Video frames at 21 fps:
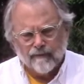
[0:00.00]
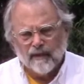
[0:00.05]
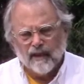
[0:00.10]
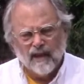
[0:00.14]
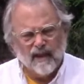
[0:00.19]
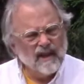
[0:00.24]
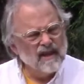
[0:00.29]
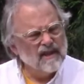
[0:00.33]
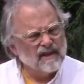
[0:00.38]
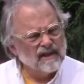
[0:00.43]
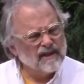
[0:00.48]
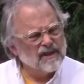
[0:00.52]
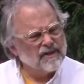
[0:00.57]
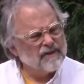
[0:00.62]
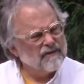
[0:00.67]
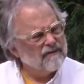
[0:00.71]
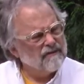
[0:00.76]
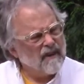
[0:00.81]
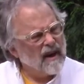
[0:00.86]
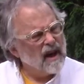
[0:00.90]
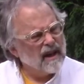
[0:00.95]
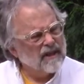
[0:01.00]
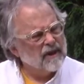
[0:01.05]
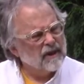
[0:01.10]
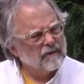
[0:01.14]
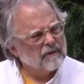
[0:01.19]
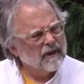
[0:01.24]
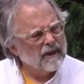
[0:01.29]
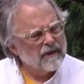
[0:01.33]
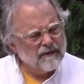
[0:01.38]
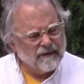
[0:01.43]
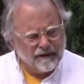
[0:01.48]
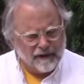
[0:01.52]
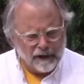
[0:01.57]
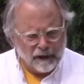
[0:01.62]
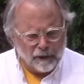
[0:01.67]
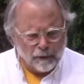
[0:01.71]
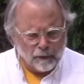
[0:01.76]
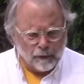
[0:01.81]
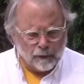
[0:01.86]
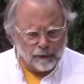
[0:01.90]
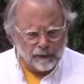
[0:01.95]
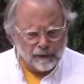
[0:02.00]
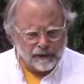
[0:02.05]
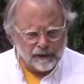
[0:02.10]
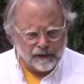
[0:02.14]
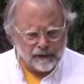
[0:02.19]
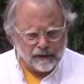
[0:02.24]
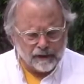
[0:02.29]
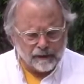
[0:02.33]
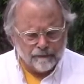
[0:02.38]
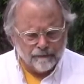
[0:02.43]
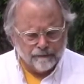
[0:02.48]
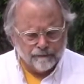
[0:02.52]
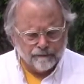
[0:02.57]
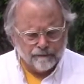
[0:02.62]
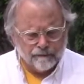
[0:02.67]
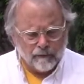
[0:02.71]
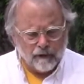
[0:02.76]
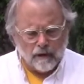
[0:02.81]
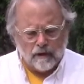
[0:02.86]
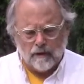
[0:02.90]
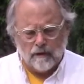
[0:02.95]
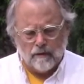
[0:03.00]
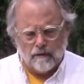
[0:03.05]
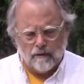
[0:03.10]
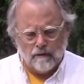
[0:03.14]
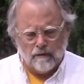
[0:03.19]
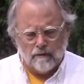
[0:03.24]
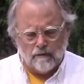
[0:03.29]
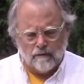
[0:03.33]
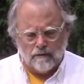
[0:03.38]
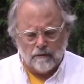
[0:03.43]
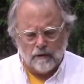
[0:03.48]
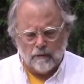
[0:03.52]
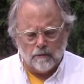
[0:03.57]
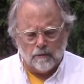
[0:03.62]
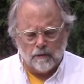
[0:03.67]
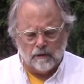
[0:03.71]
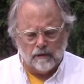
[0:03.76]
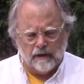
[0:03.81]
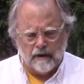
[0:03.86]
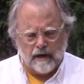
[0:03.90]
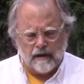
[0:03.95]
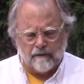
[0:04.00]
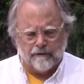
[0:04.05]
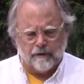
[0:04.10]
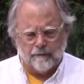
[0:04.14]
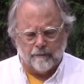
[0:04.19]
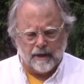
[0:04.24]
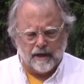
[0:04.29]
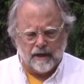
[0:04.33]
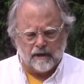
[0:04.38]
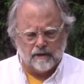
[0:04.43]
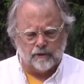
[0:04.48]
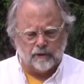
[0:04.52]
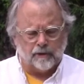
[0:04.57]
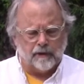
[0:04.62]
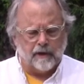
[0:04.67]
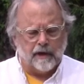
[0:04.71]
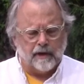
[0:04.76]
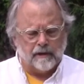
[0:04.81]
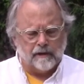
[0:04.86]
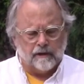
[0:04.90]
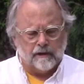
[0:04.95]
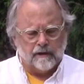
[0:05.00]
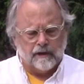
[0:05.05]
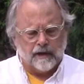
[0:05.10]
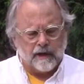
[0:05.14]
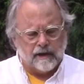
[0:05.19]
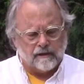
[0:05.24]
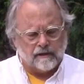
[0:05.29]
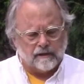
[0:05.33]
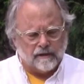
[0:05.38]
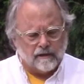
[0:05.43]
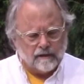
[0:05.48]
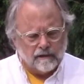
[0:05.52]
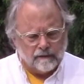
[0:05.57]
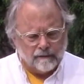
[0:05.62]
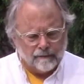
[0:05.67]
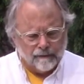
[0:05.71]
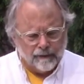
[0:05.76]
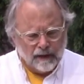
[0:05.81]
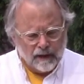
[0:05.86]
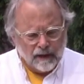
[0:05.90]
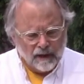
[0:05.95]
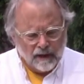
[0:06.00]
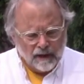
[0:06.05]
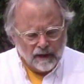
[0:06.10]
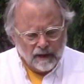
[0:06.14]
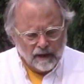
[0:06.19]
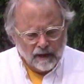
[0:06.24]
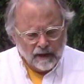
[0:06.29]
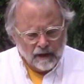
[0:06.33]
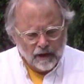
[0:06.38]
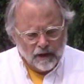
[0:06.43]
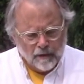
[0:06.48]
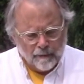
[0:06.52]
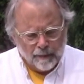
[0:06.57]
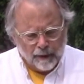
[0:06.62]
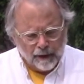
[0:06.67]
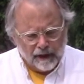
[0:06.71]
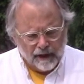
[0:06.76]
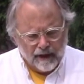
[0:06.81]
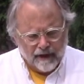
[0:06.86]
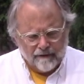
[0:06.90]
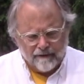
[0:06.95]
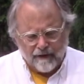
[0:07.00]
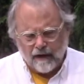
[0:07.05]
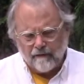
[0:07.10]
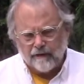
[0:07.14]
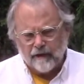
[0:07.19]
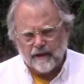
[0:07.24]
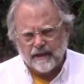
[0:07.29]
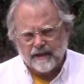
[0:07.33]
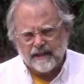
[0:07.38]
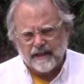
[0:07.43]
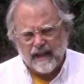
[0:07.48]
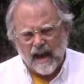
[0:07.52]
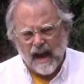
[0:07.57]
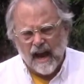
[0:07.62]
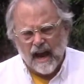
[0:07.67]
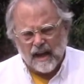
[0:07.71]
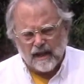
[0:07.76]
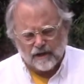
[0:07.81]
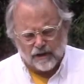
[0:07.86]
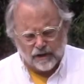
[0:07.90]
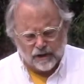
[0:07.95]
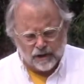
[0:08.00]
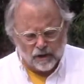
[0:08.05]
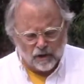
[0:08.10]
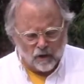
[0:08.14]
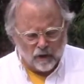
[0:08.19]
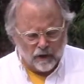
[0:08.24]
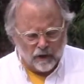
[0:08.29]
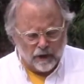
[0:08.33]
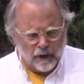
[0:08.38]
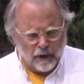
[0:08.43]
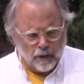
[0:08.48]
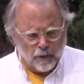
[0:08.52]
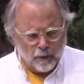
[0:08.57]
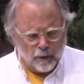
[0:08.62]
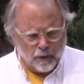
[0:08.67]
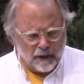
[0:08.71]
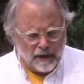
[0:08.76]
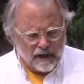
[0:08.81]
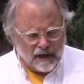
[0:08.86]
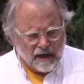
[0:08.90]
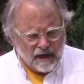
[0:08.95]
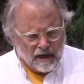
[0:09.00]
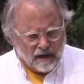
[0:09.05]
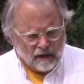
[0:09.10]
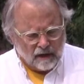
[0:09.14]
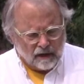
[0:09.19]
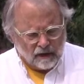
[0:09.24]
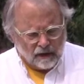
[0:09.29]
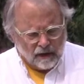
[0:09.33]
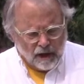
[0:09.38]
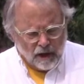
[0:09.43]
His father refused. No, you will never be a trader, Getzel. You believe every sad story you hear.